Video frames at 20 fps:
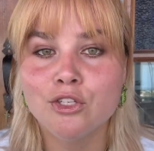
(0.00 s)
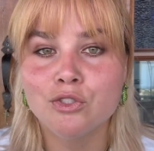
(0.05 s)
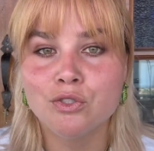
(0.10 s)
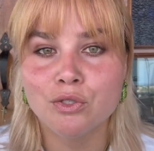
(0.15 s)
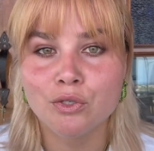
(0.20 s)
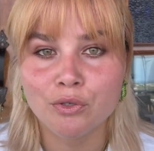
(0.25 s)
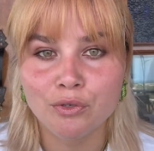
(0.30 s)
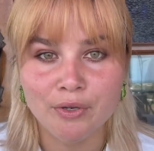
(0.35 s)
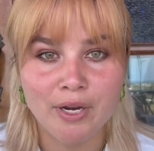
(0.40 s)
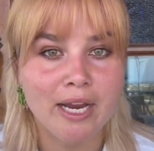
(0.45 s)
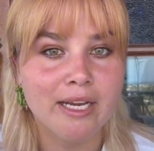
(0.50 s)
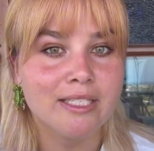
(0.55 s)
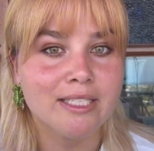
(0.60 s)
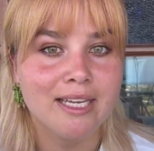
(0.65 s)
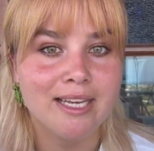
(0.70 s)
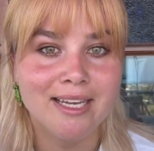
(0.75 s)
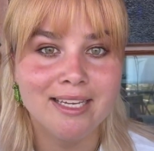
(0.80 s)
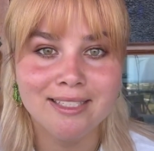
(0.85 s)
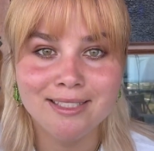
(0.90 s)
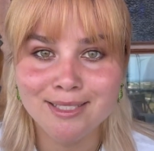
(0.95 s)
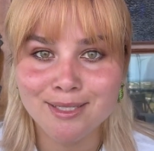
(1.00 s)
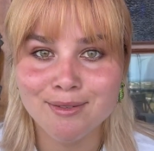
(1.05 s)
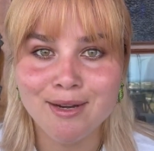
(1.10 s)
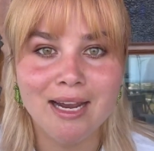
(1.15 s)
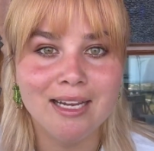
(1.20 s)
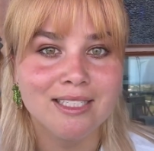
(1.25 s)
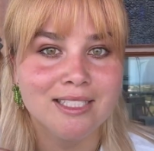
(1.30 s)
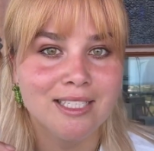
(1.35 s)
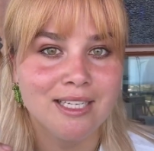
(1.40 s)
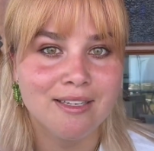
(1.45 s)
to create
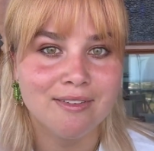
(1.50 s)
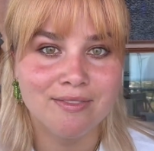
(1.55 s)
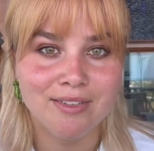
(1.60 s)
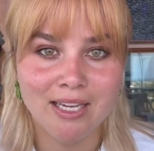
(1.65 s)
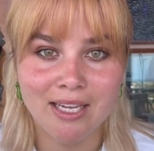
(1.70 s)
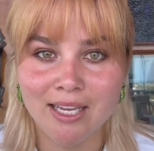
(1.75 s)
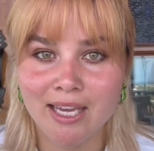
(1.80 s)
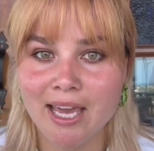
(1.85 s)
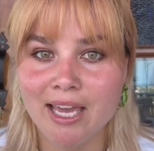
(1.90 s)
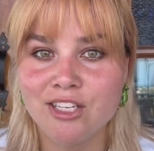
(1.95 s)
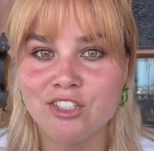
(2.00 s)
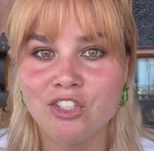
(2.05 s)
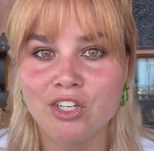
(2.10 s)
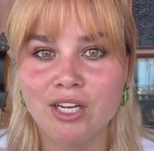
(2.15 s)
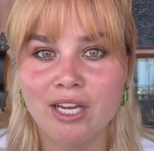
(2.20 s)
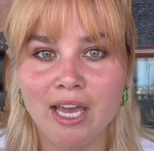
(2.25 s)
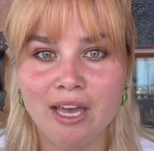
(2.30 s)
interactive, engaging,